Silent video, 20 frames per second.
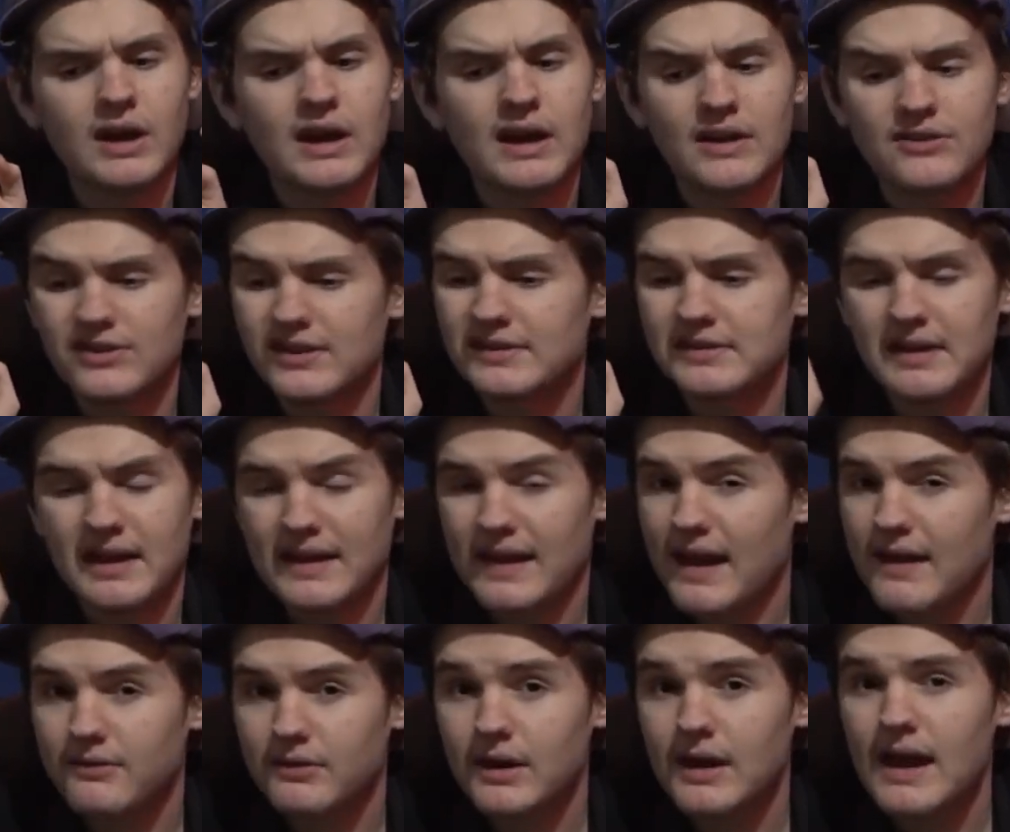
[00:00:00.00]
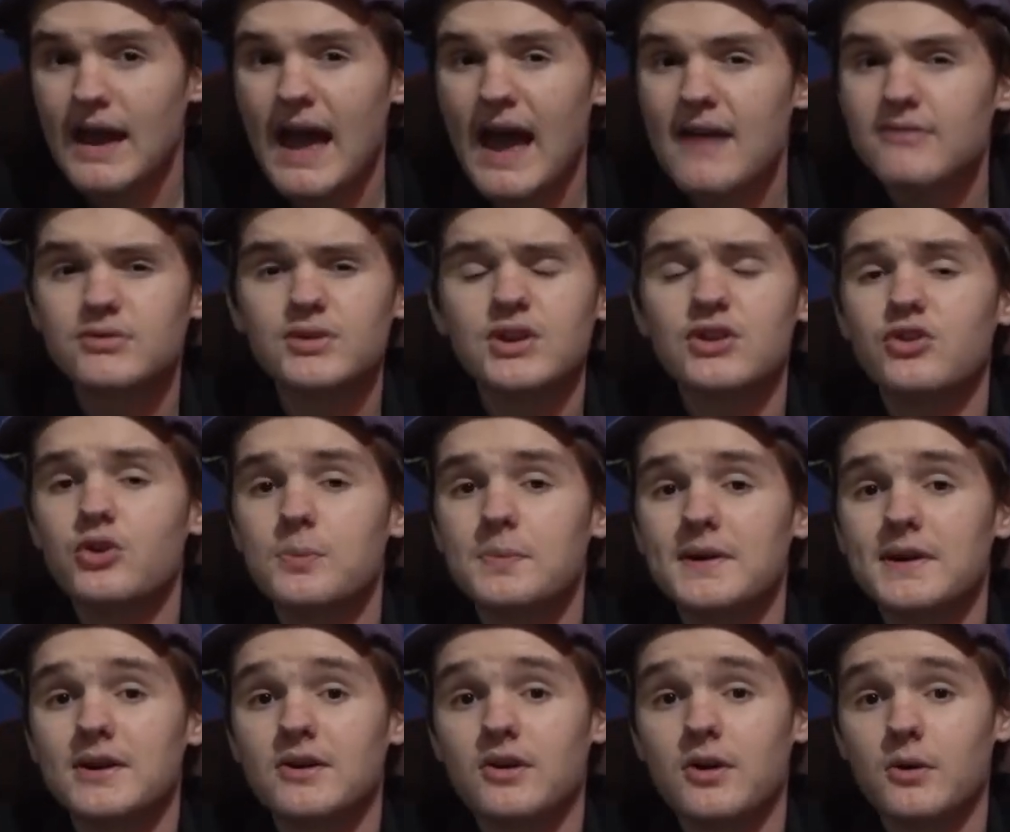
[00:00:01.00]
It's in like every
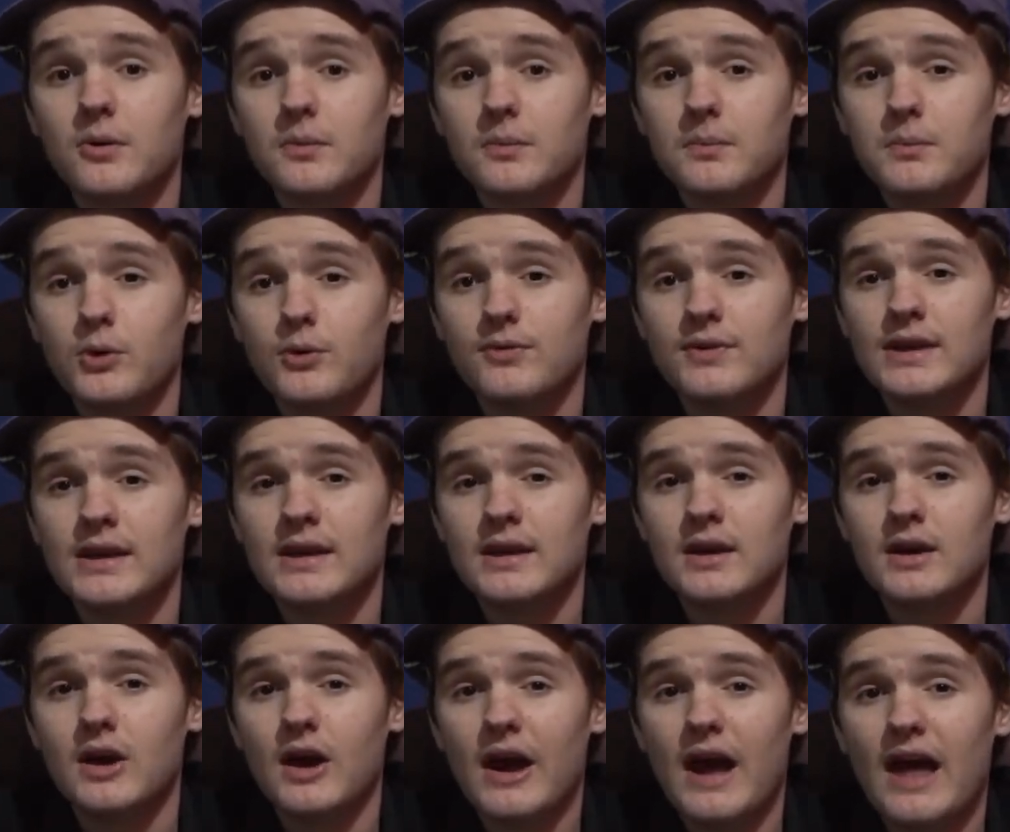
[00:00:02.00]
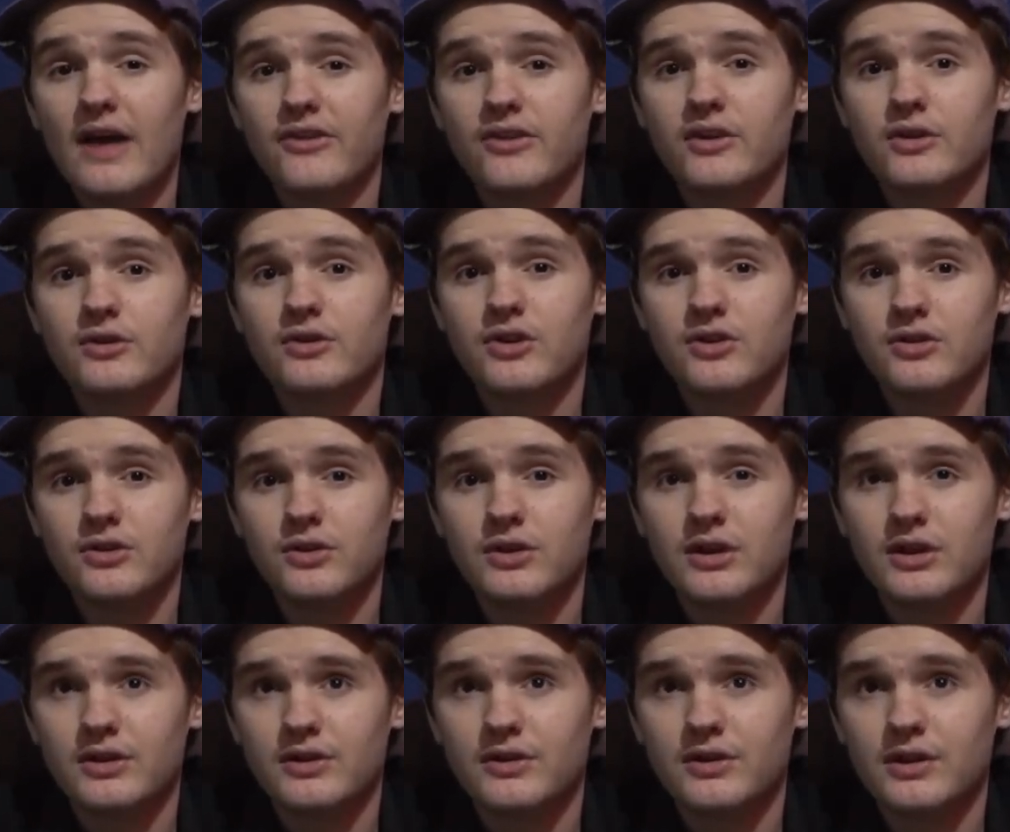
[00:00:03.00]
superhero movie as
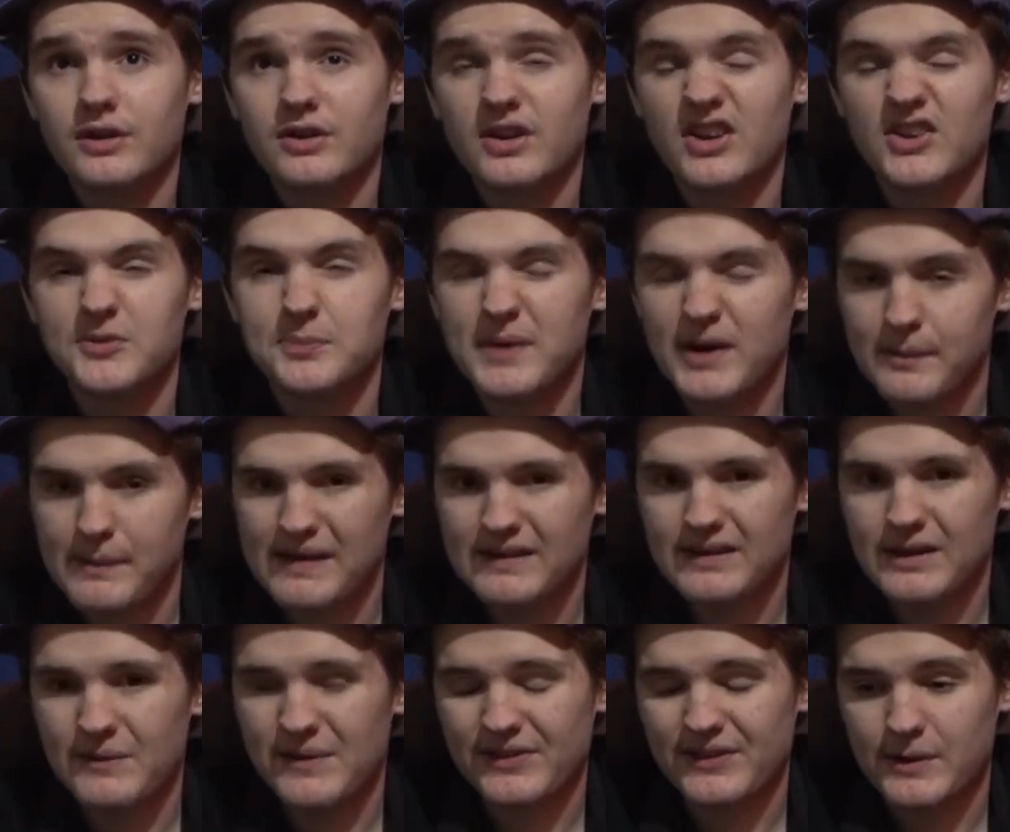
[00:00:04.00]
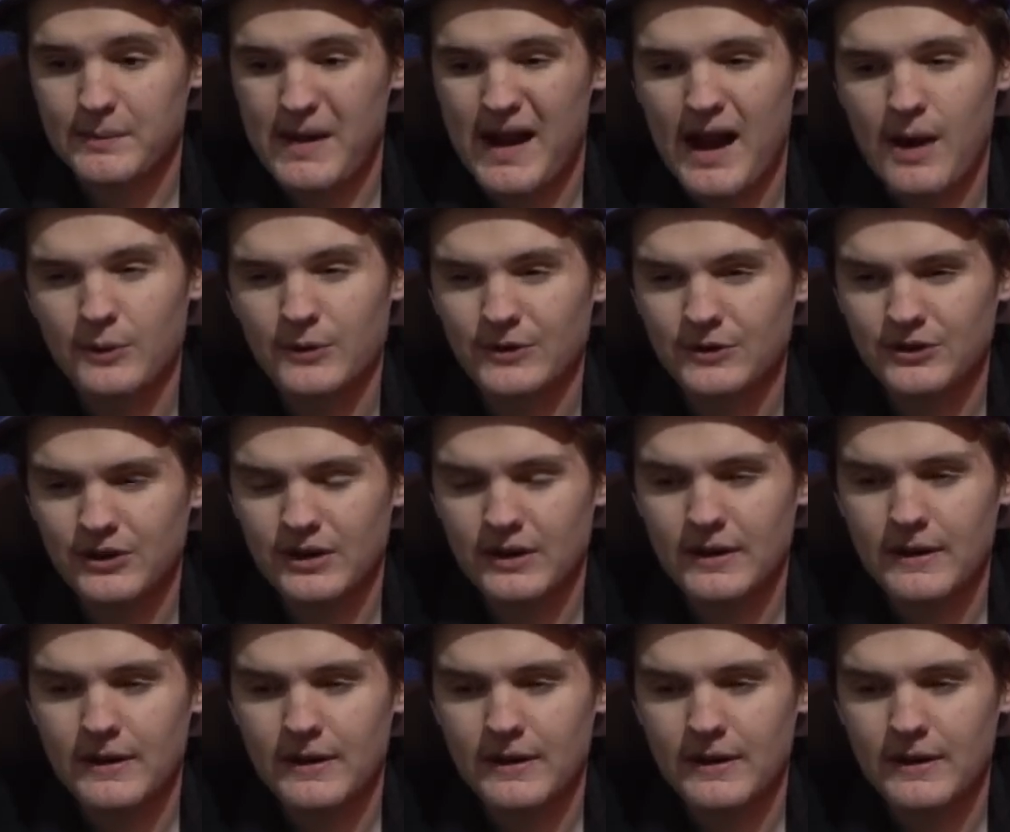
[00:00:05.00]
they're experimenting with their powers.